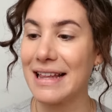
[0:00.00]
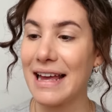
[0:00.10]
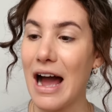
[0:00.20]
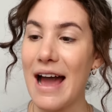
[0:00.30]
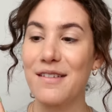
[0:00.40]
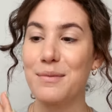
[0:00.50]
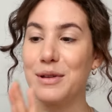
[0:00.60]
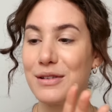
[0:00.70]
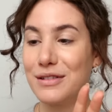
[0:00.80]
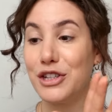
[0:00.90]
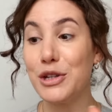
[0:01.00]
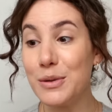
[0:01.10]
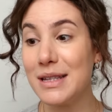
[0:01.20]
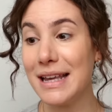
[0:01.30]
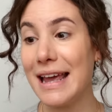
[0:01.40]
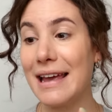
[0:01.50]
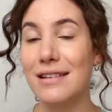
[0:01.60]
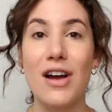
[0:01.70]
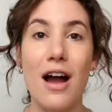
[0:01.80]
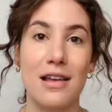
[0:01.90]
Like, I've been using it
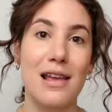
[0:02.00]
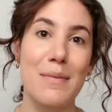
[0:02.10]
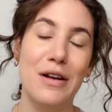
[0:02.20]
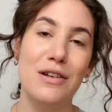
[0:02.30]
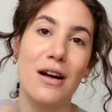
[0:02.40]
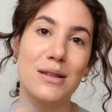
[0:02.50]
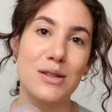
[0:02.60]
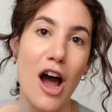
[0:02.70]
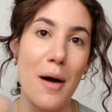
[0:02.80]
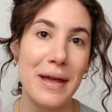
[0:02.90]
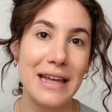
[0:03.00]
and talking about it nonstop.